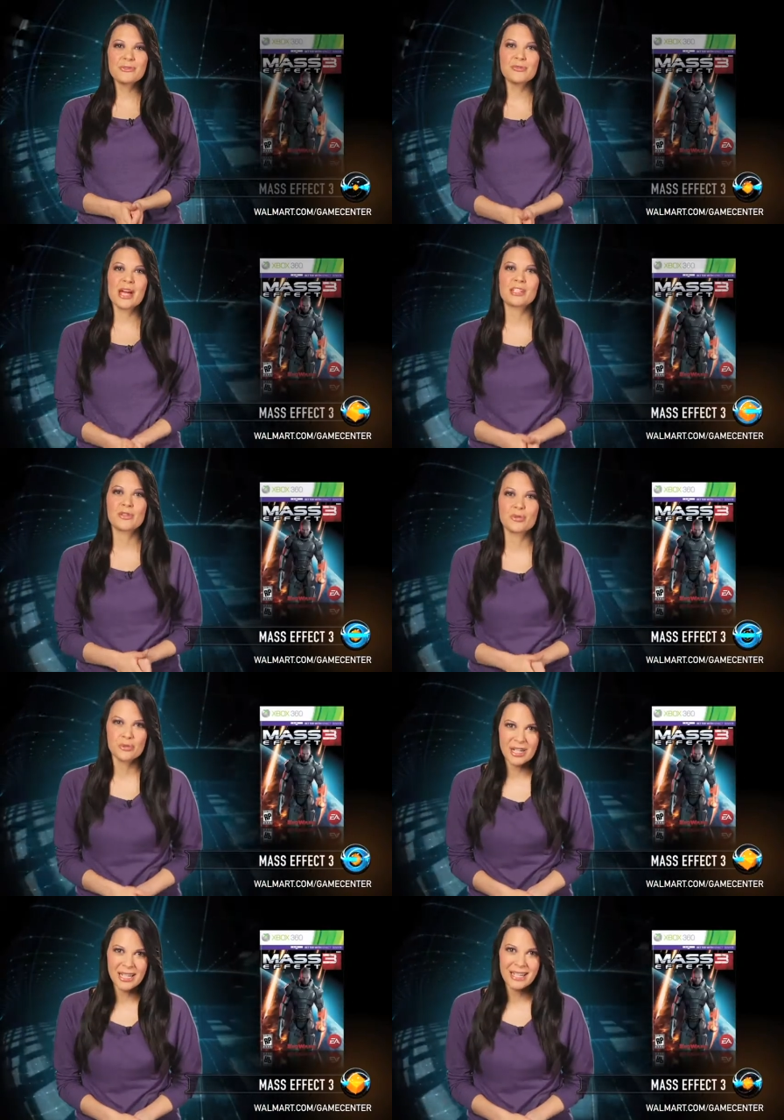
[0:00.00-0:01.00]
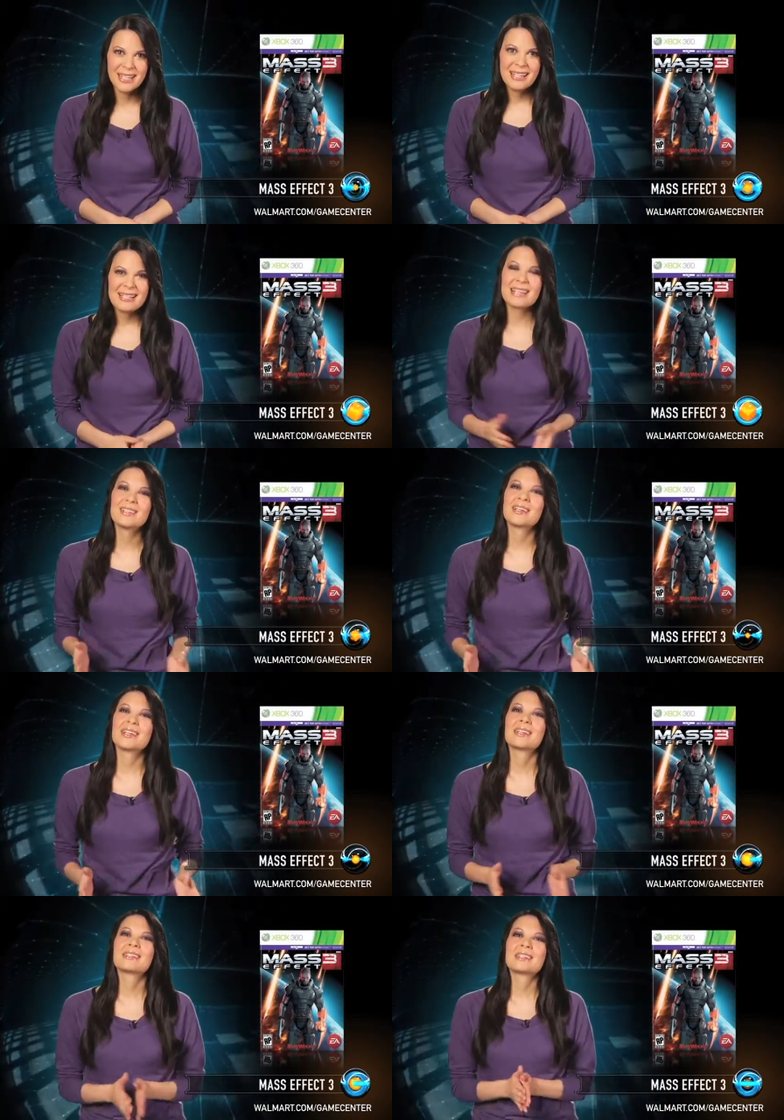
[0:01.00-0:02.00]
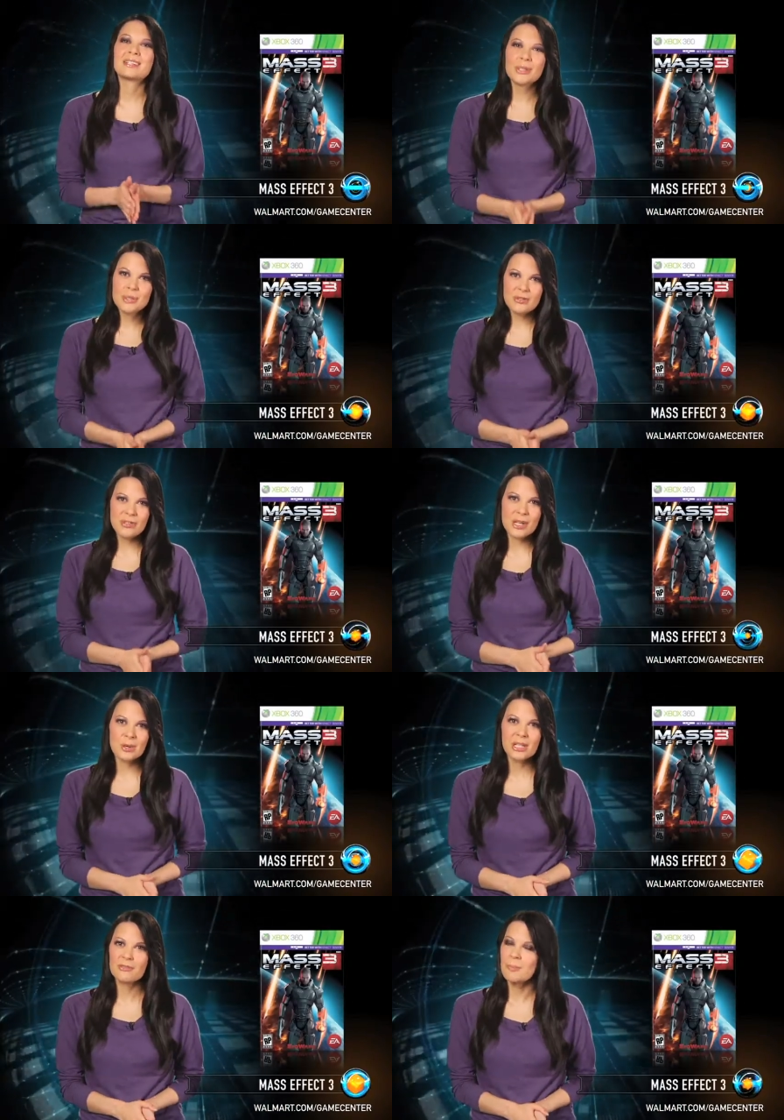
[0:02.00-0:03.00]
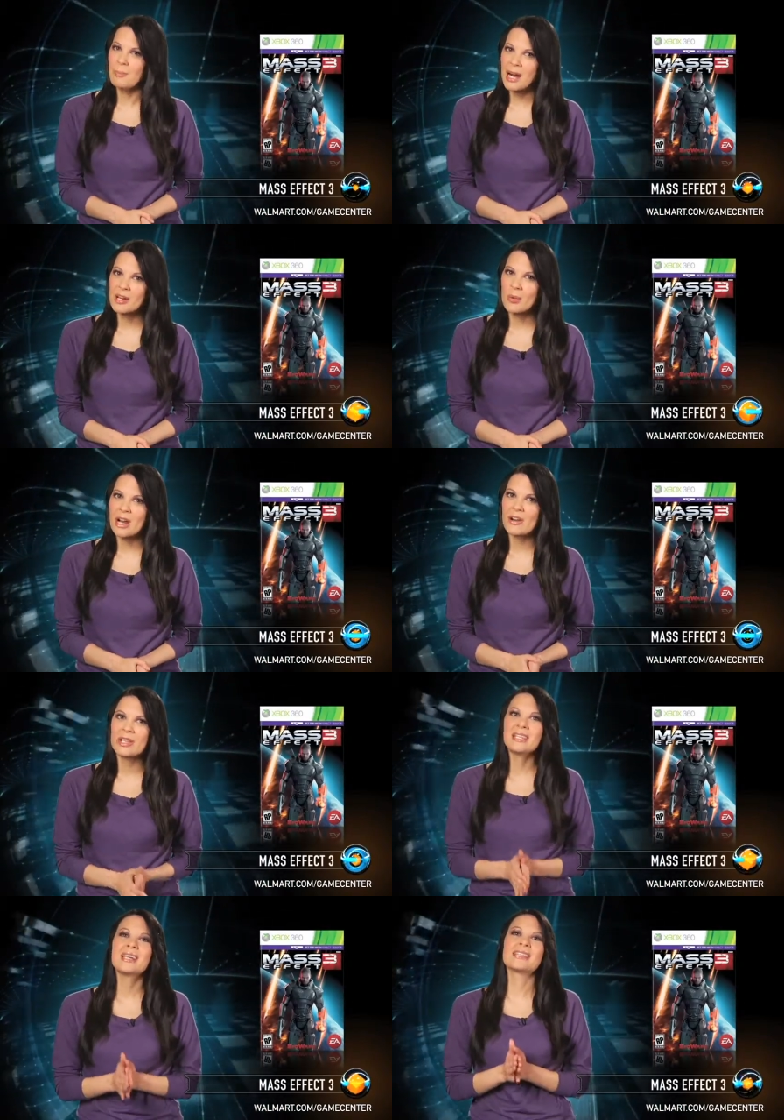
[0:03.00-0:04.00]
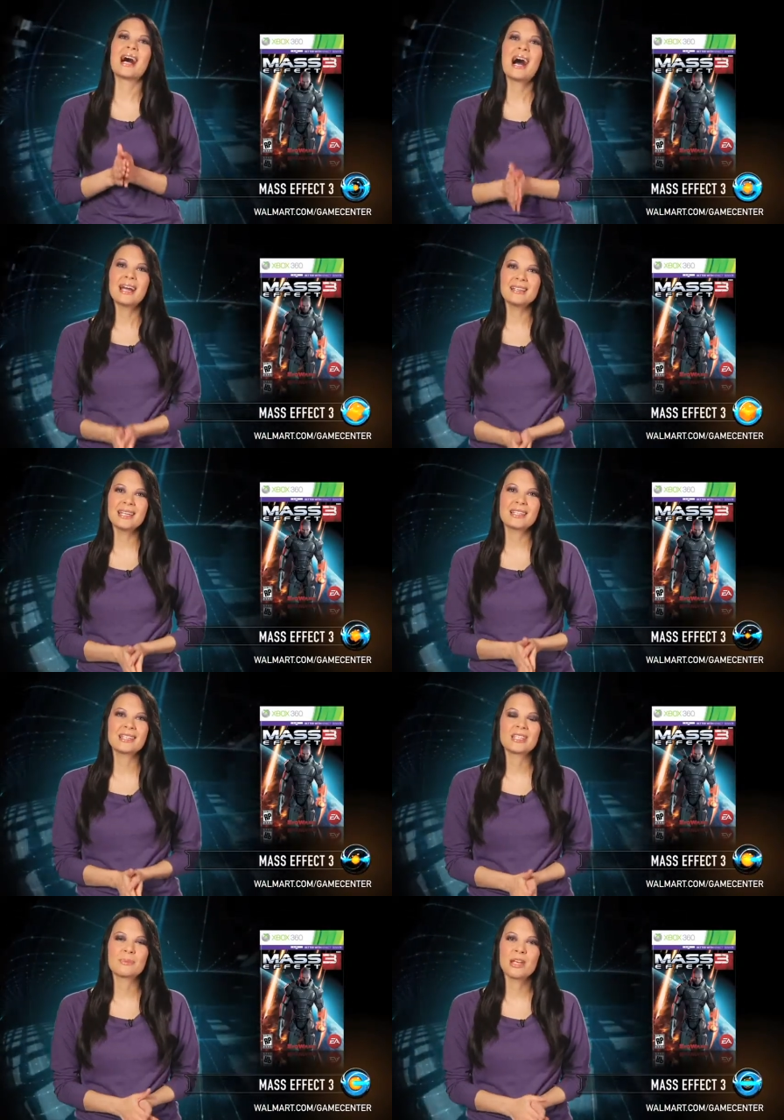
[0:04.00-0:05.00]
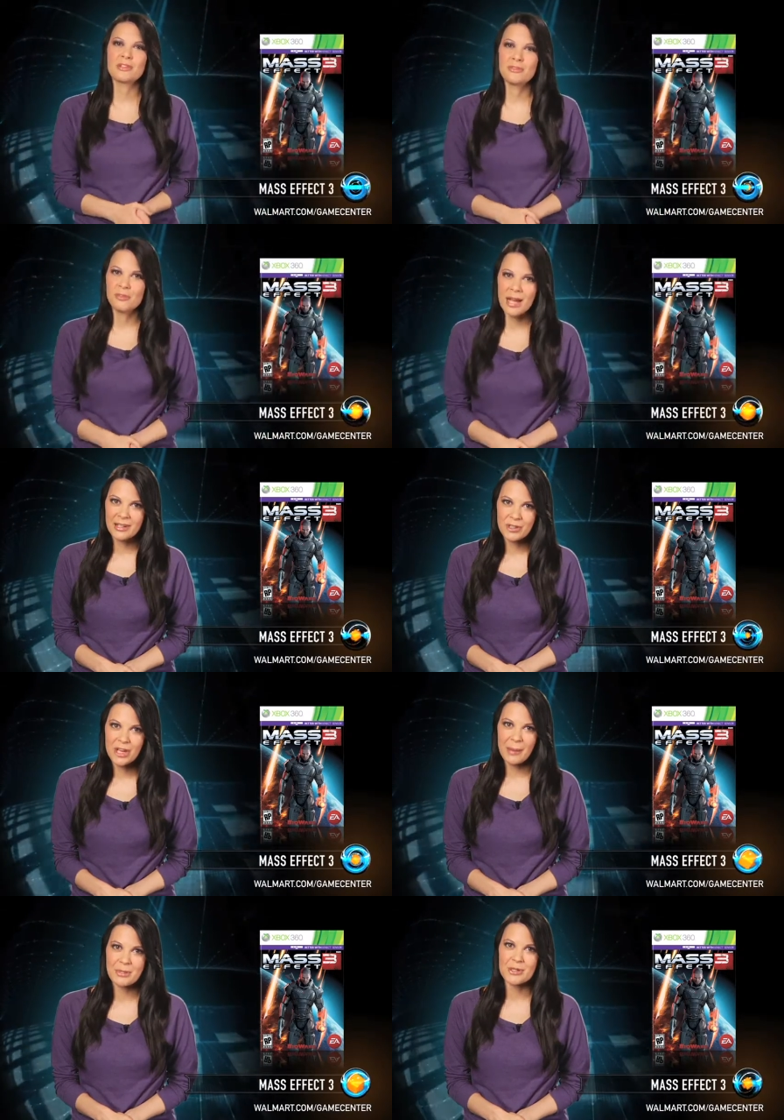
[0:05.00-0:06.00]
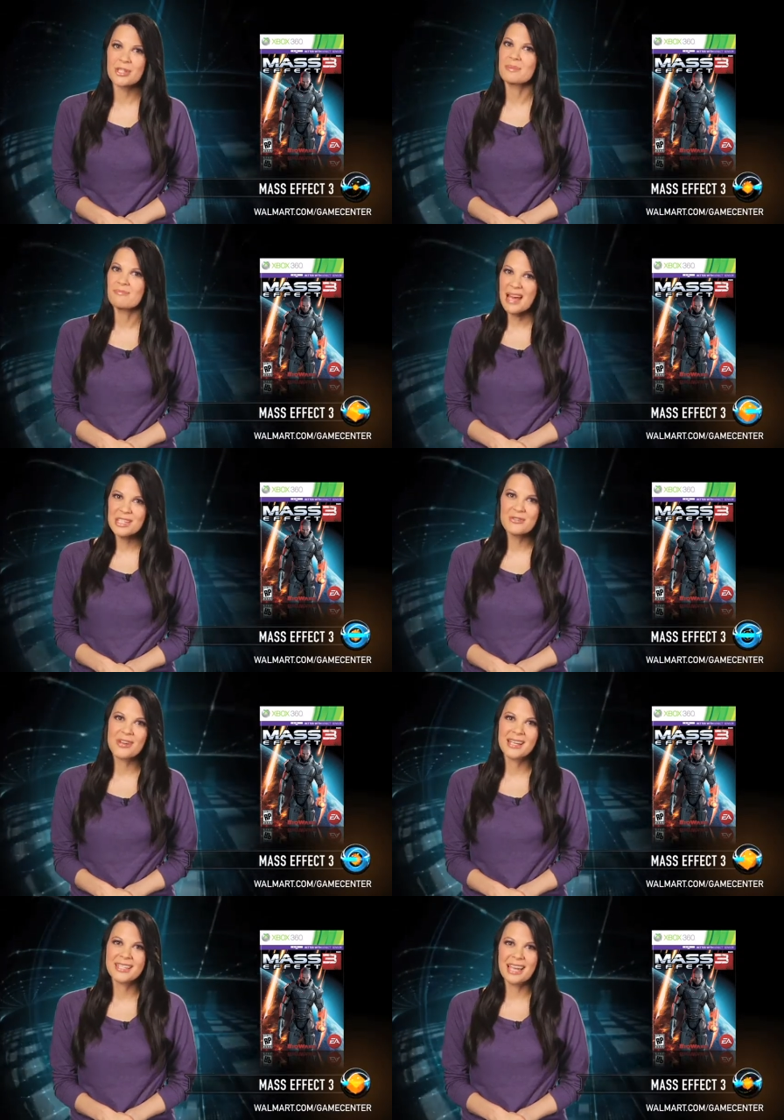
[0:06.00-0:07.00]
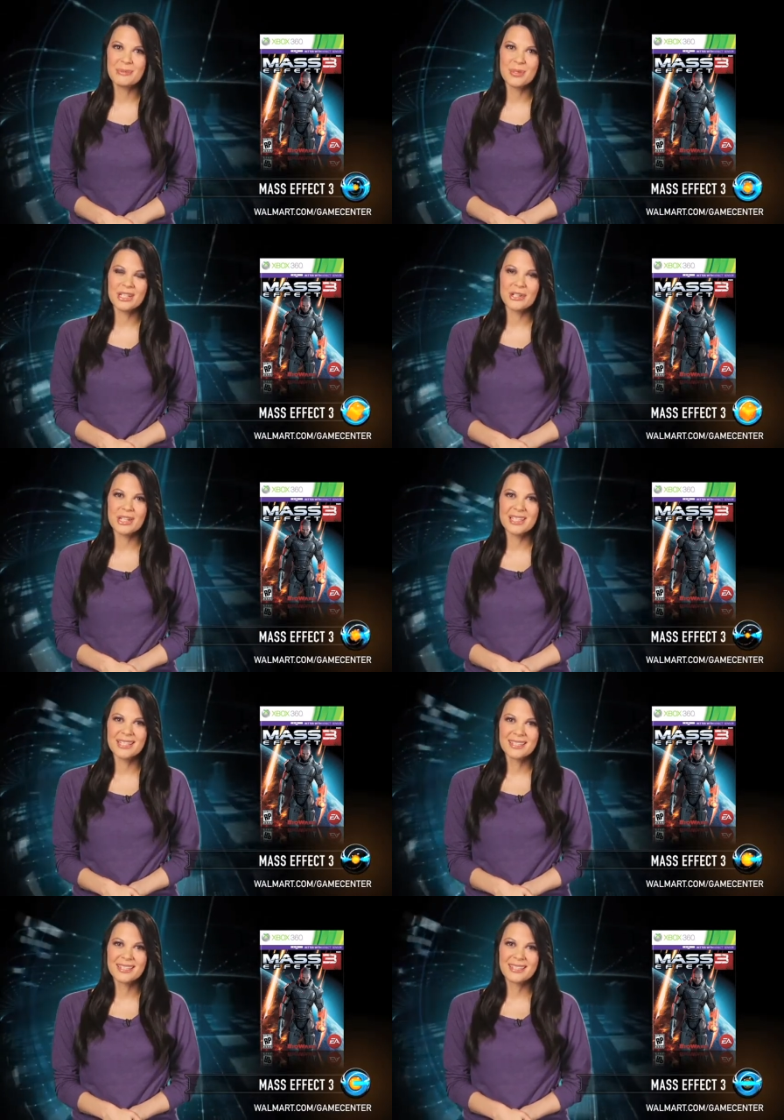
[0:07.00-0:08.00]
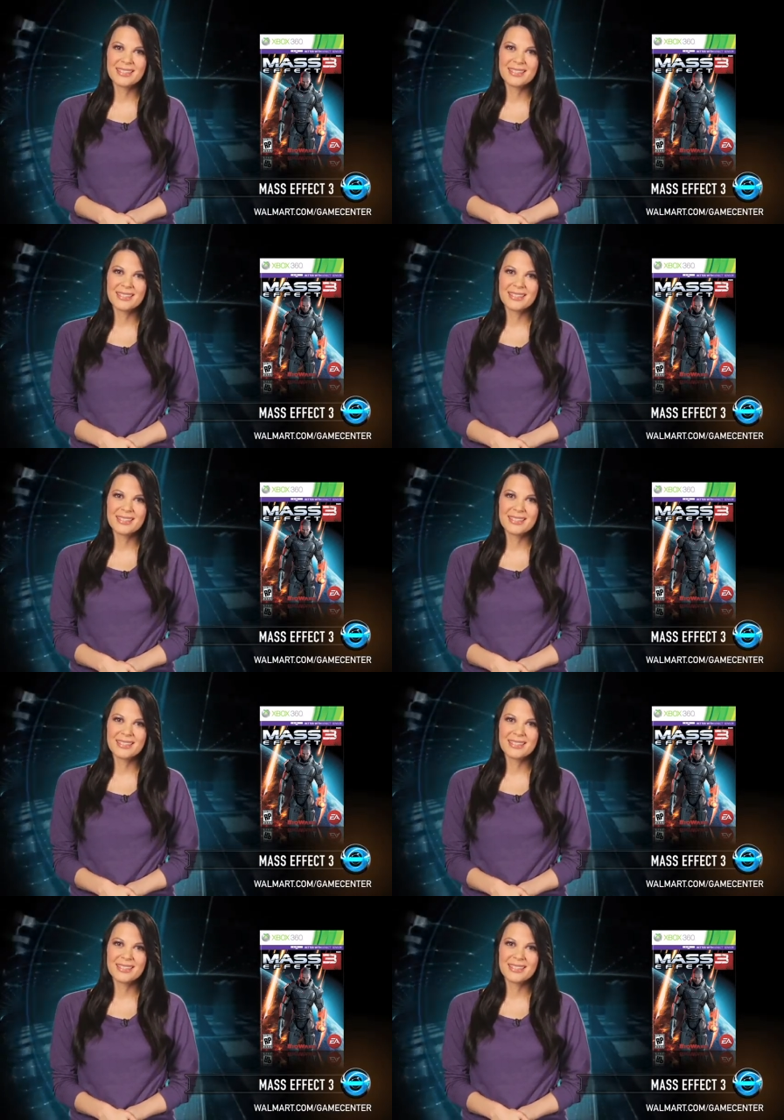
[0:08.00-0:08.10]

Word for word: Effect 3. Take a look at an exclusive video clip from BioWare and EA's highly anticipated final chapter to the Mass Effect game series.